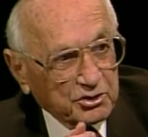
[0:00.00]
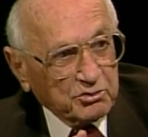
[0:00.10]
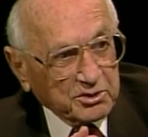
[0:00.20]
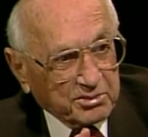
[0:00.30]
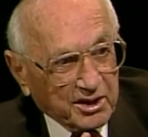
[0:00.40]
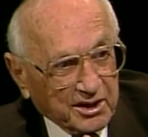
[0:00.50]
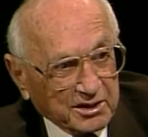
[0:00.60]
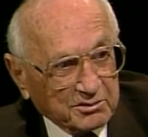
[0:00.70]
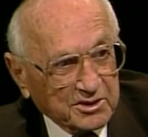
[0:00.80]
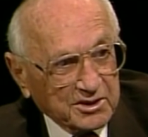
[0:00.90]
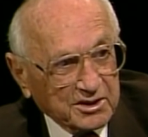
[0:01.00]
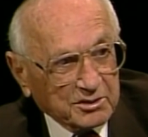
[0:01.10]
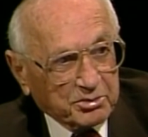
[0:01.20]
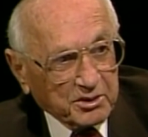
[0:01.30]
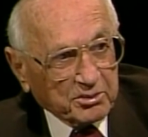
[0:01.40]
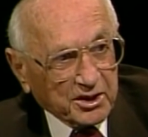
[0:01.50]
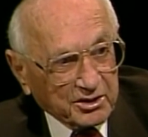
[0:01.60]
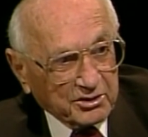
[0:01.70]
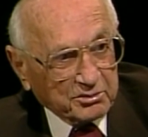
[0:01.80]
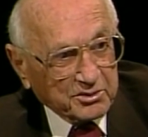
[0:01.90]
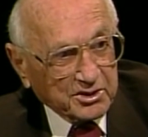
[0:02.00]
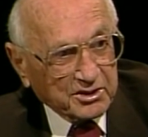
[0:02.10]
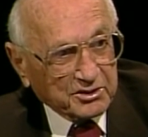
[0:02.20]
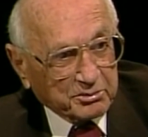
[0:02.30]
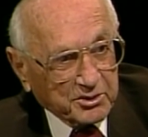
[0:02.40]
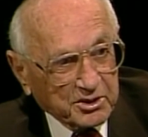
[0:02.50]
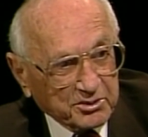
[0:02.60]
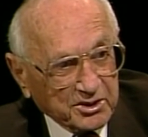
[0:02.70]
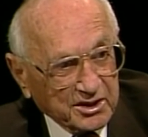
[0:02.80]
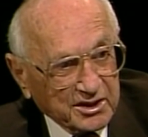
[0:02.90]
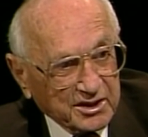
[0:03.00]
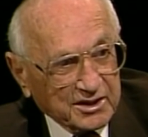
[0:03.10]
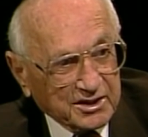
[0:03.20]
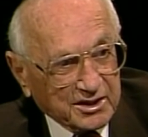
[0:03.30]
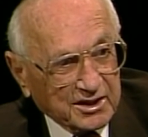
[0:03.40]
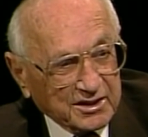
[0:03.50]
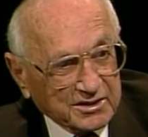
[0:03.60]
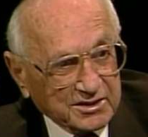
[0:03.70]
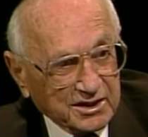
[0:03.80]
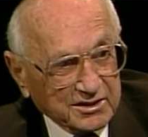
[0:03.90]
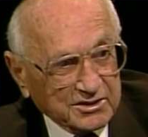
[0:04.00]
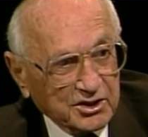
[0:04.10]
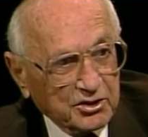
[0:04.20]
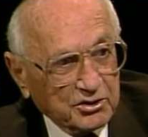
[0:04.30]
And who would buy them? The people at home here, the people in the United States